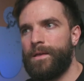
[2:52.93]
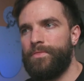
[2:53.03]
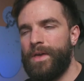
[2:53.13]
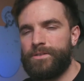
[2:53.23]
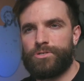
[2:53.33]

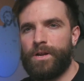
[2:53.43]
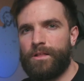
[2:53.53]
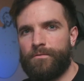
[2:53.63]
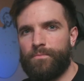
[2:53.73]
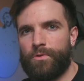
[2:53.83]
then
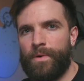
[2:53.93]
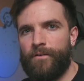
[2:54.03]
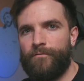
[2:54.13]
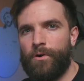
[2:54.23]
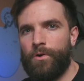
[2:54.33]
transfer them to my
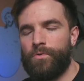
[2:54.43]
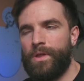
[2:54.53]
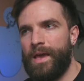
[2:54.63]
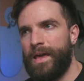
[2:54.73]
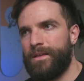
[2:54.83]
phone,
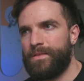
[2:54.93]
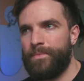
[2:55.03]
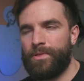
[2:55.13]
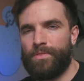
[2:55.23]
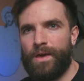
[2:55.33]
edit them
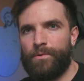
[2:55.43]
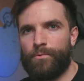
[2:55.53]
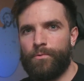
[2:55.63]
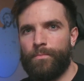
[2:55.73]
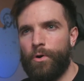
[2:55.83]
in
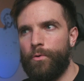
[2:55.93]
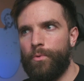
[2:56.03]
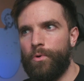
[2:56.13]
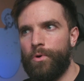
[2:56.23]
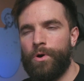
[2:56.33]
Lightroom
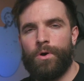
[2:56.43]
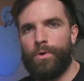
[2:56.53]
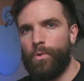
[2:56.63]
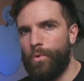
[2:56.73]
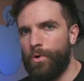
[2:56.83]
Mobile,
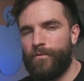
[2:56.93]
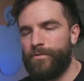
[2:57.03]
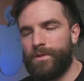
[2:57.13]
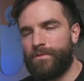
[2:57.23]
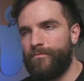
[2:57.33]
or if
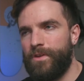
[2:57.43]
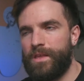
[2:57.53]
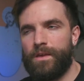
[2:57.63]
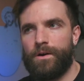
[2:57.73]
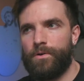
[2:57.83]
it's
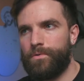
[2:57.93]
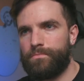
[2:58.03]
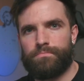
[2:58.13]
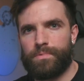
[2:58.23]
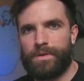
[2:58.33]
video,
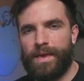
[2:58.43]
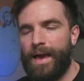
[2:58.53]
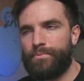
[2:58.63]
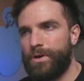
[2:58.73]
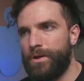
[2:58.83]

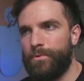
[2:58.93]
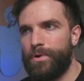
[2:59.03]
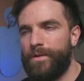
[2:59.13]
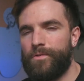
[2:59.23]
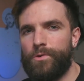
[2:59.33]
CapCut or
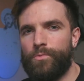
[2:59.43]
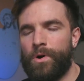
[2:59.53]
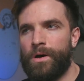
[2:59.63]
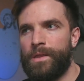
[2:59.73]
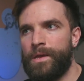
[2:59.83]
whatever you
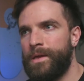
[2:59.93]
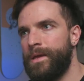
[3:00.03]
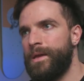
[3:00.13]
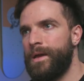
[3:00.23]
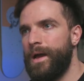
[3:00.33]
want,
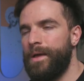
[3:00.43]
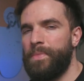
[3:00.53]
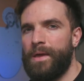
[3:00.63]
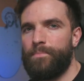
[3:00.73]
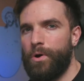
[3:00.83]
and
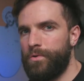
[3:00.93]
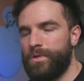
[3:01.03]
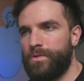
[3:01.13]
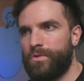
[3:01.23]
then post it